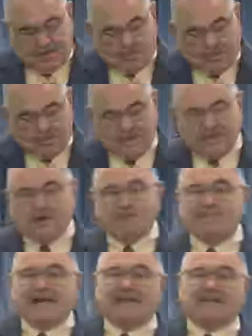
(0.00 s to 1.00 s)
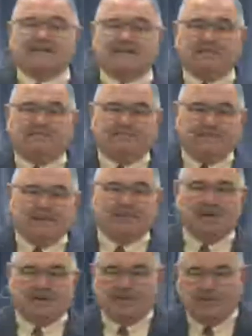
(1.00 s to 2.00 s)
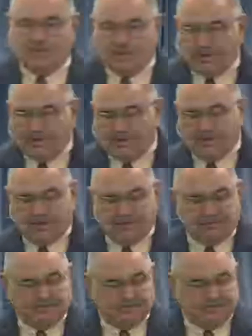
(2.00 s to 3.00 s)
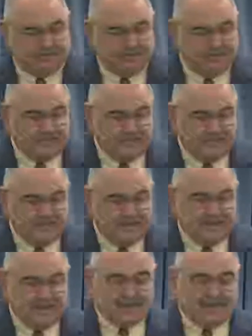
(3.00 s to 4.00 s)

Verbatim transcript: When we go back to the biblical word, though, it